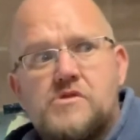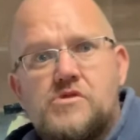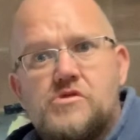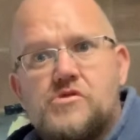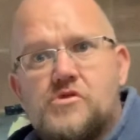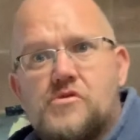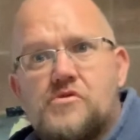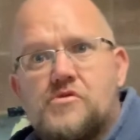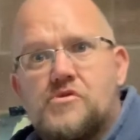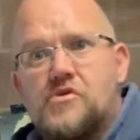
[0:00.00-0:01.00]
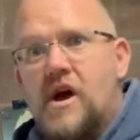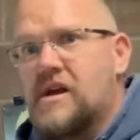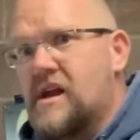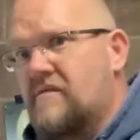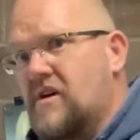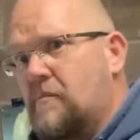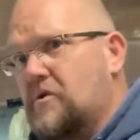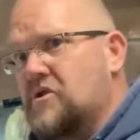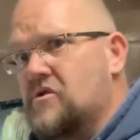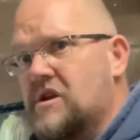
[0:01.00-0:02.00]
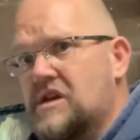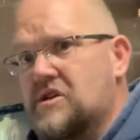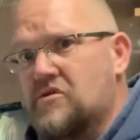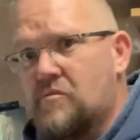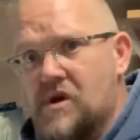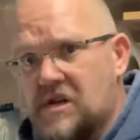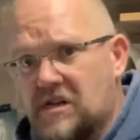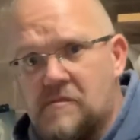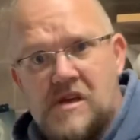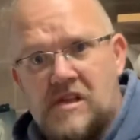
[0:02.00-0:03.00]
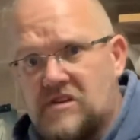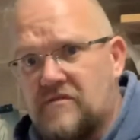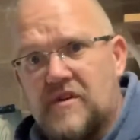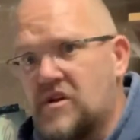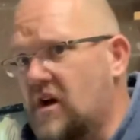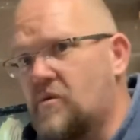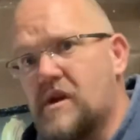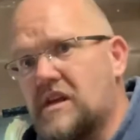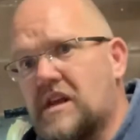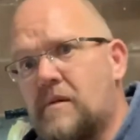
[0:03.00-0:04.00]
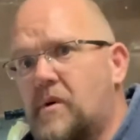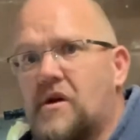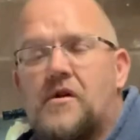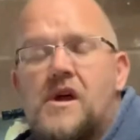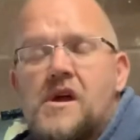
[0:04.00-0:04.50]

you're not going to have the opportunity to bring it to me unless you figure out a way to get up here.